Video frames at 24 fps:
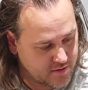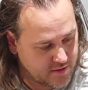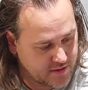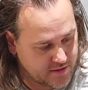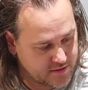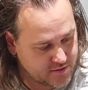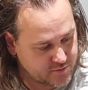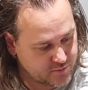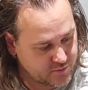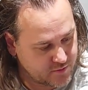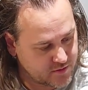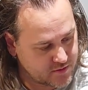
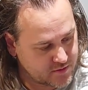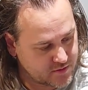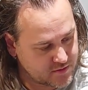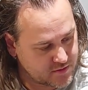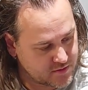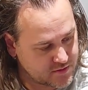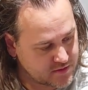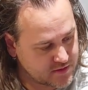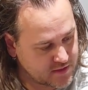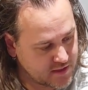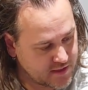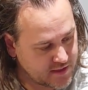That is what
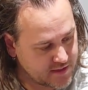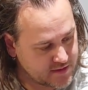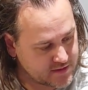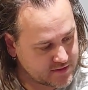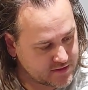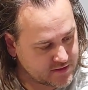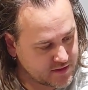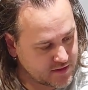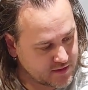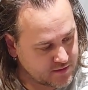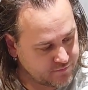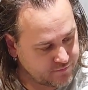
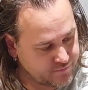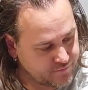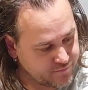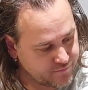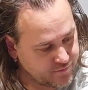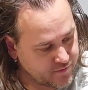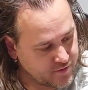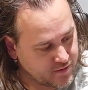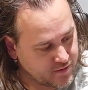decides if